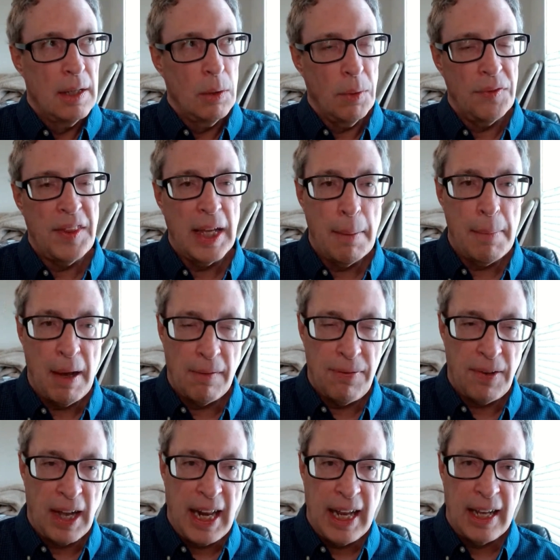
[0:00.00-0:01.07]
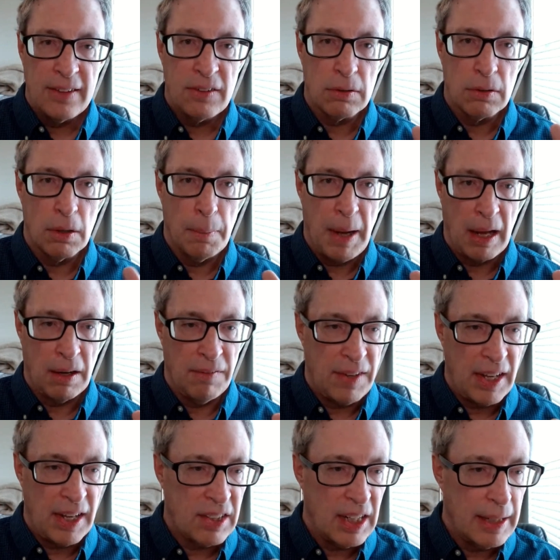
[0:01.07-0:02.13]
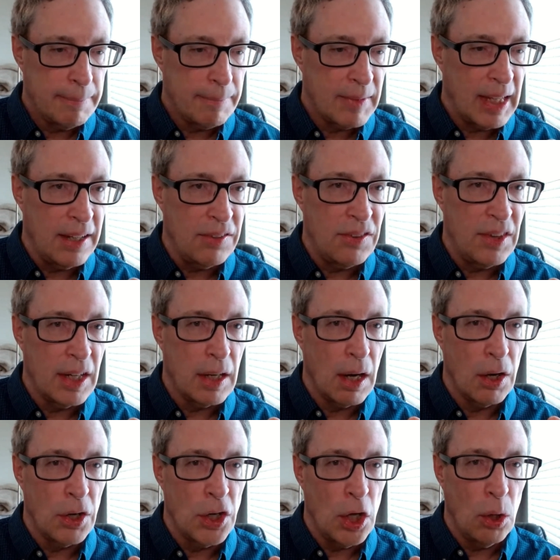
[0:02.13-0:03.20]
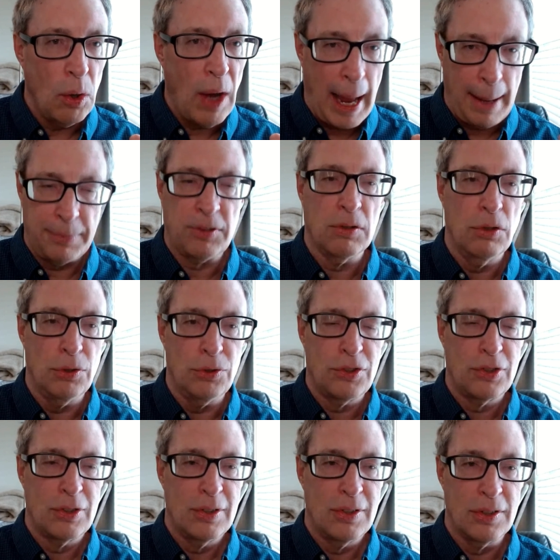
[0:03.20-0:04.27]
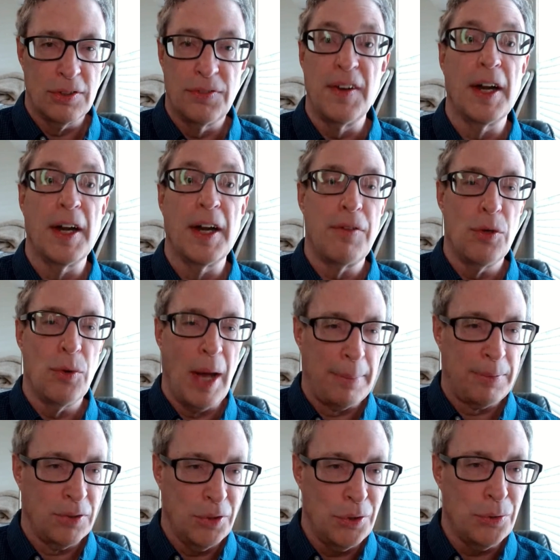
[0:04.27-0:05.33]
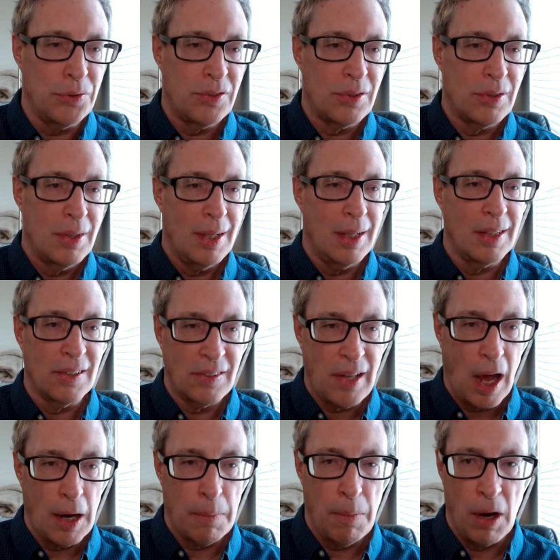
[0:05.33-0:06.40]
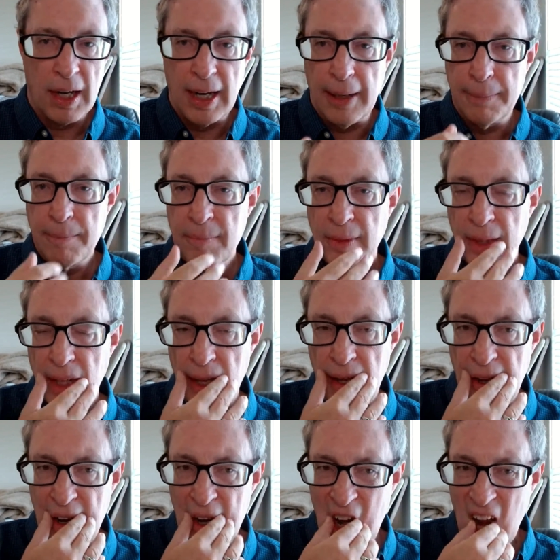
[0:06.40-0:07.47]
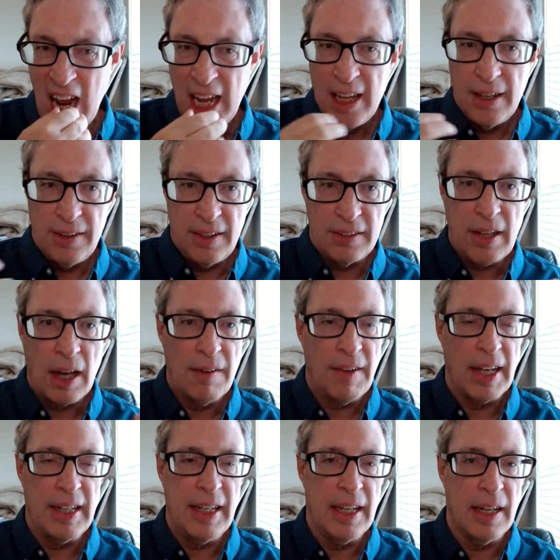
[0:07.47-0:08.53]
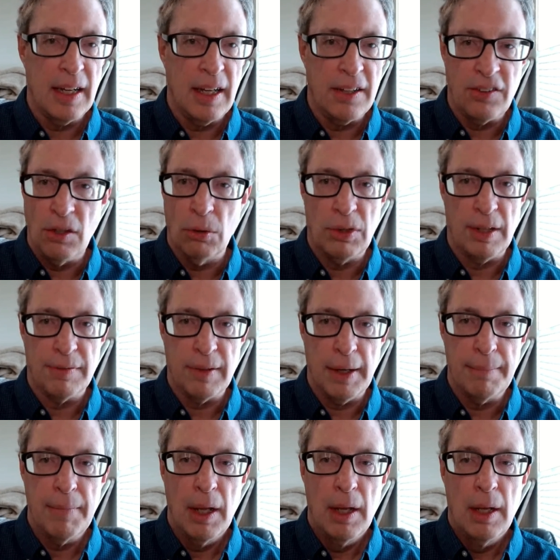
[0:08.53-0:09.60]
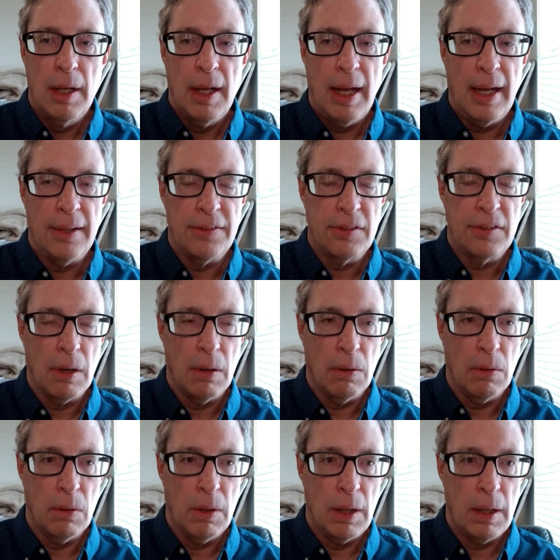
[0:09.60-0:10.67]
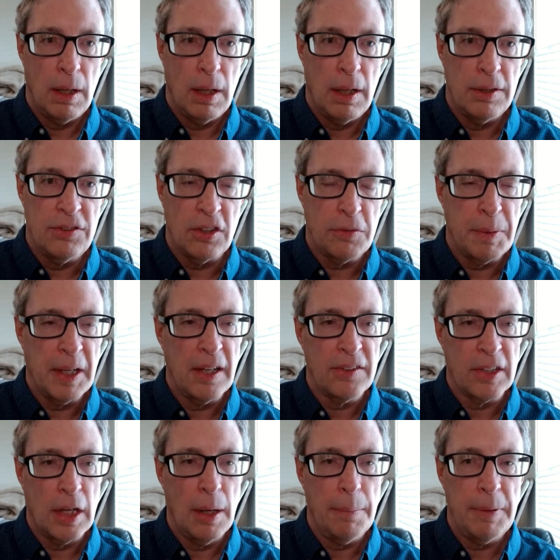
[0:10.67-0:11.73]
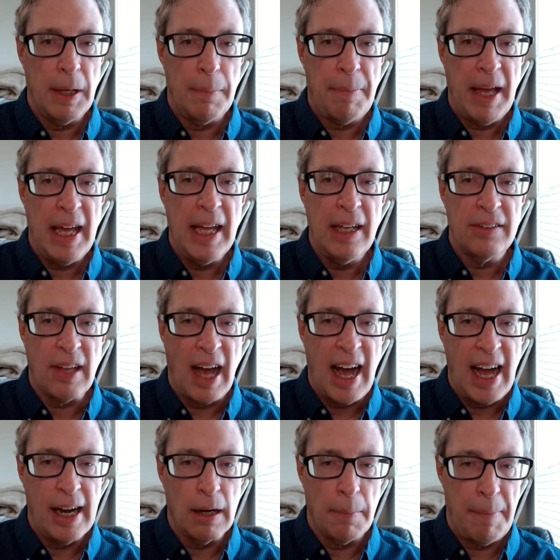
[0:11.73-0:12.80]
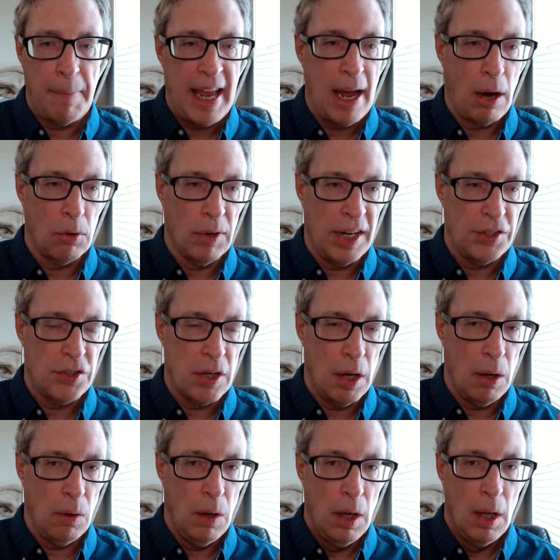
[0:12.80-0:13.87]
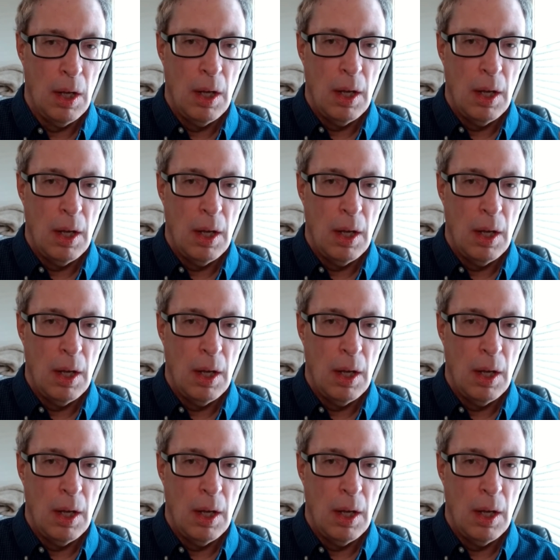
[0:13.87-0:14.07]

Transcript: One thing about finance or about investing is there are no absolutes. There's very few absolutes in the stock market. And this kind of idea is no different. And so, just because a company pays a higher payout ratio,